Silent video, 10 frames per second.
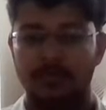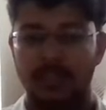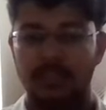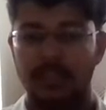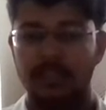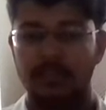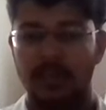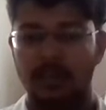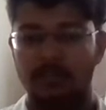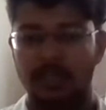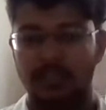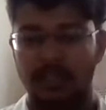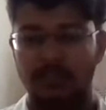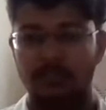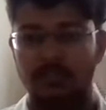firstly Carbax
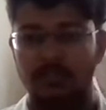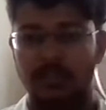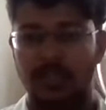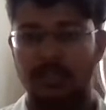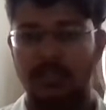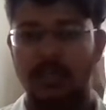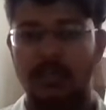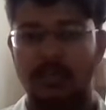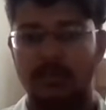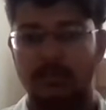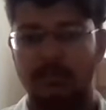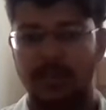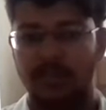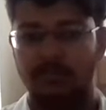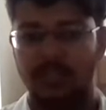granules, then the
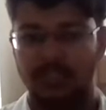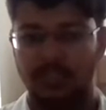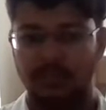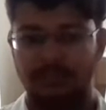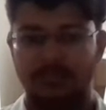barium mixture.